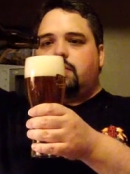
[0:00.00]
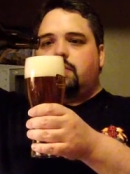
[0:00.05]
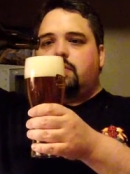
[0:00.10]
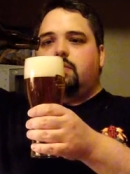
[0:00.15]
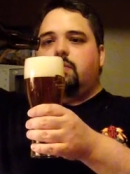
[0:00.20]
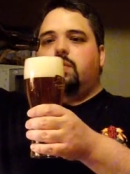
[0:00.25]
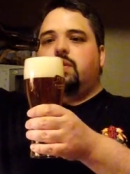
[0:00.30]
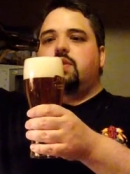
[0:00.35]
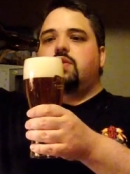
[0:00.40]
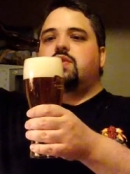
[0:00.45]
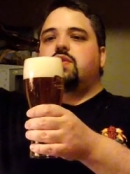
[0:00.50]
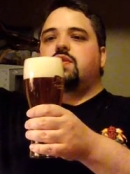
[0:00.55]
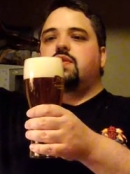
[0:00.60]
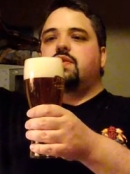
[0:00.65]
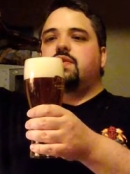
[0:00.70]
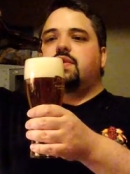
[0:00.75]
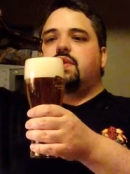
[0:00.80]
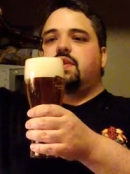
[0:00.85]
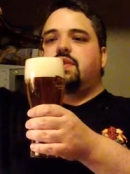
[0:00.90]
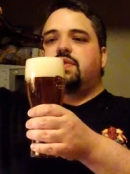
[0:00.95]
which
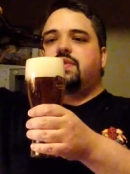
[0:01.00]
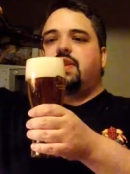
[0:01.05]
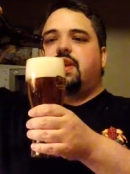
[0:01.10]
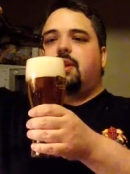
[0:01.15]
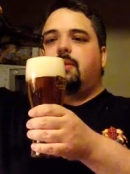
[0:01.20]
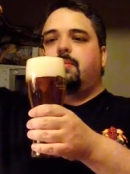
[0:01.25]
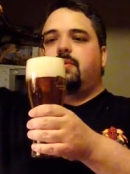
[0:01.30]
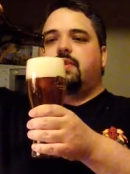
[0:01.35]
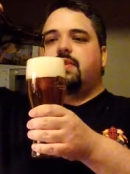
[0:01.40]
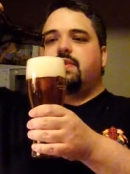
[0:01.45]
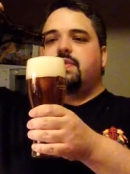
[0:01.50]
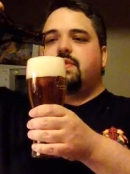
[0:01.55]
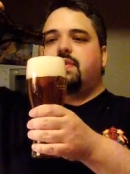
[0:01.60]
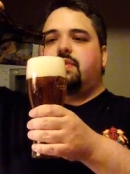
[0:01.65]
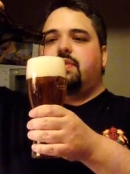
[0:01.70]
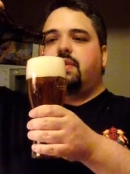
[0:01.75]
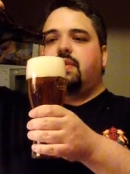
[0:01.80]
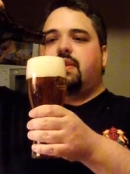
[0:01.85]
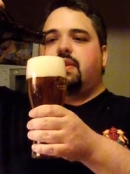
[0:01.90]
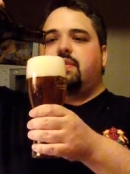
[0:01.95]
is understandable
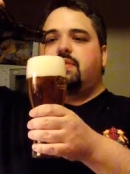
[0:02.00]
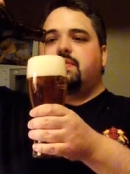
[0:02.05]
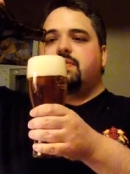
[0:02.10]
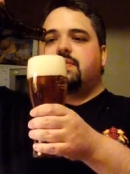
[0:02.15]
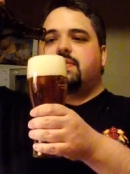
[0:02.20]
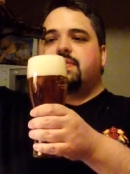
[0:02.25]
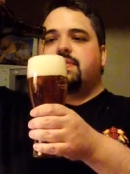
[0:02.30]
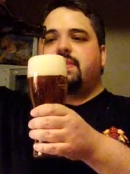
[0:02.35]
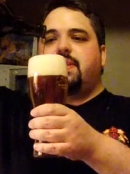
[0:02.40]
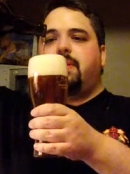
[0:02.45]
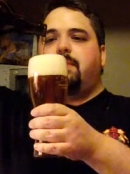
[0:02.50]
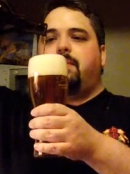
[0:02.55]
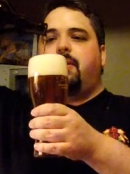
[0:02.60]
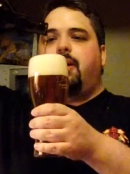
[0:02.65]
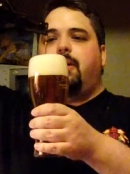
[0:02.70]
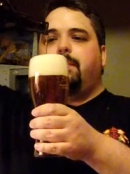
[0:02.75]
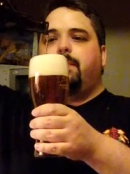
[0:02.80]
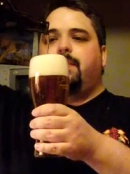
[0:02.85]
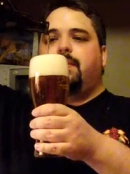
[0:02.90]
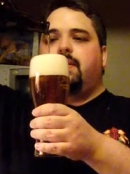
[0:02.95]
considering they used the same
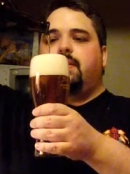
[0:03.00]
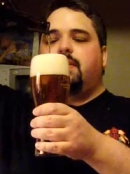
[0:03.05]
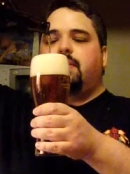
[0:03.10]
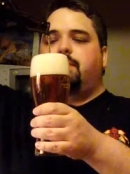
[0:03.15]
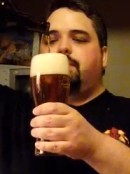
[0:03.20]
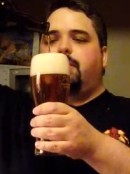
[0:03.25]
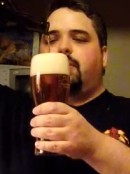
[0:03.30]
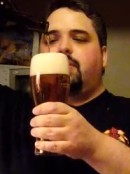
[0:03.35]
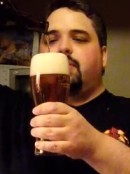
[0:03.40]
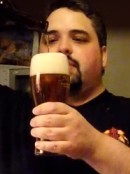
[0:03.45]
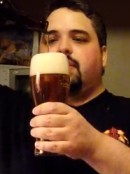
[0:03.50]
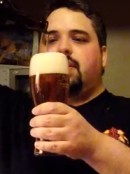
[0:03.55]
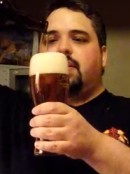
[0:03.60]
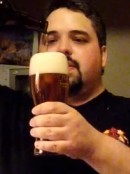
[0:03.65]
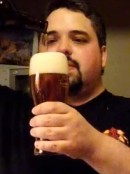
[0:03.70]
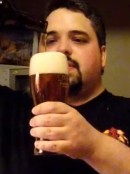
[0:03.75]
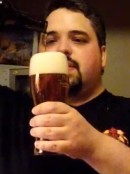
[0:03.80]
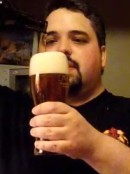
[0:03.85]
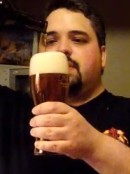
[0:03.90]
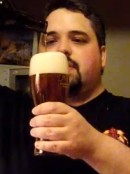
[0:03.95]
malt
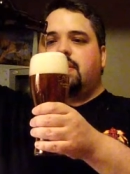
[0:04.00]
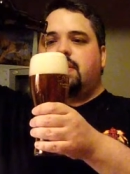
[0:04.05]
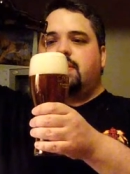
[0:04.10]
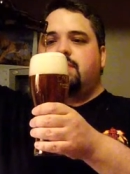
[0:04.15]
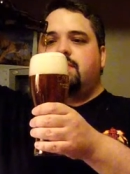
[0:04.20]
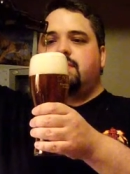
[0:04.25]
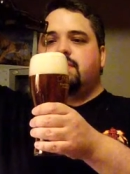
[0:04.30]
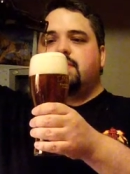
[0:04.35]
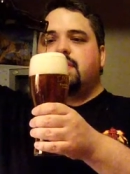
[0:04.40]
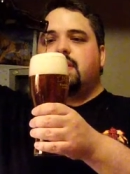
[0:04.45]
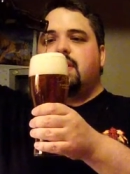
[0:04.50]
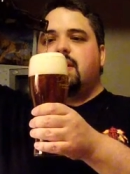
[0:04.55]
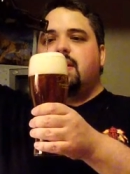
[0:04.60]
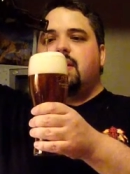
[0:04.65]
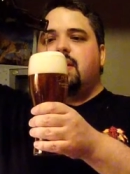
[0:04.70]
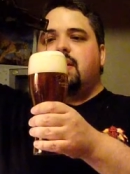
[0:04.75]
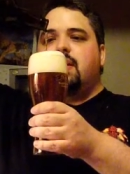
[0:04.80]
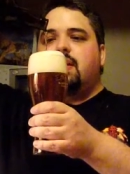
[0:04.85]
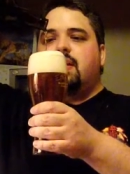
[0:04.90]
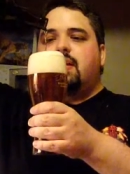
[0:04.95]
content. They used
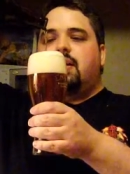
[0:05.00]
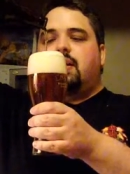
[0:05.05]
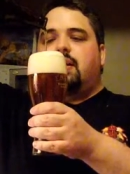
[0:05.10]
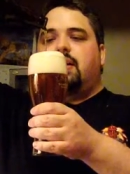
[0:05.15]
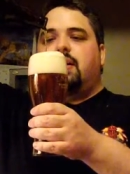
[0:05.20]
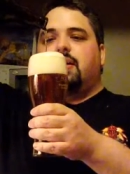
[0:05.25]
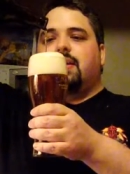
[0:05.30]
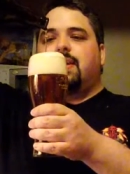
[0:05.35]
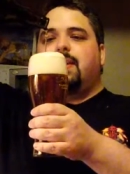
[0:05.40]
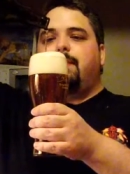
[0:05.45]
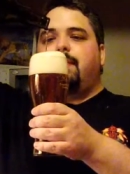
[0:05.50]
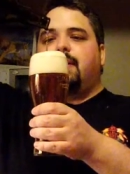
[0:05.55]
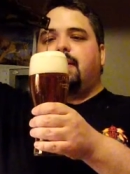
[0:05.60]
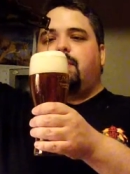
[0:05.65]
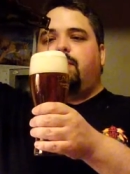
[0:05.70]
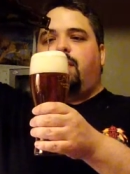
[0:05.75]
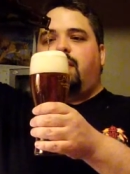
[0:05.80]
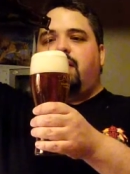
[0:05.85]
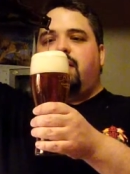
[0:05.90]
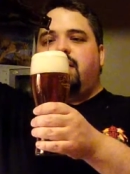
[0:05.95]

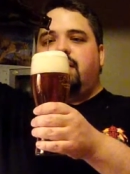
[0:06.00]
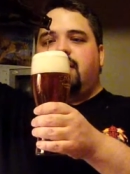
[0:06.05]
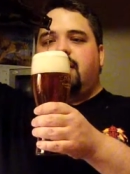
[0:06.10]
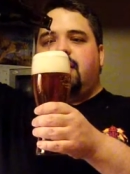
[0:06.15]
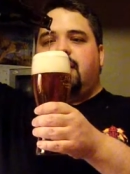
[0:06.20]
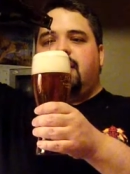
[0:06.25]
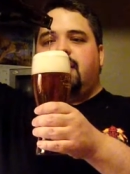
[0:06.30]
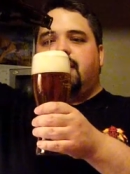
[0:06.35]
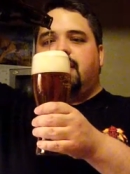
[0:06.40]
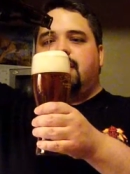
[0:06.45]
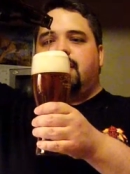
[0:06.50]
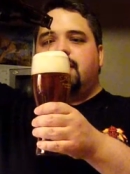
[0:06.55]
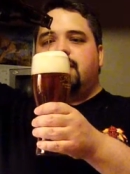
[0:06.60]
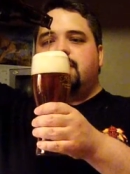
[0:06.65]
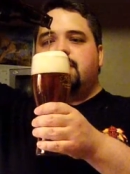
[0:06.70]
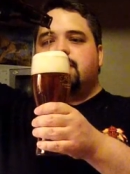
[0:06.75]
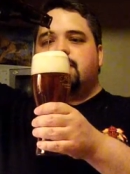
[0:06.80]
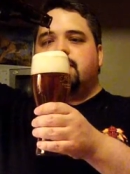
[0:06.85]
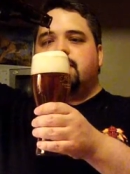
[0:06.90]
Quebecois and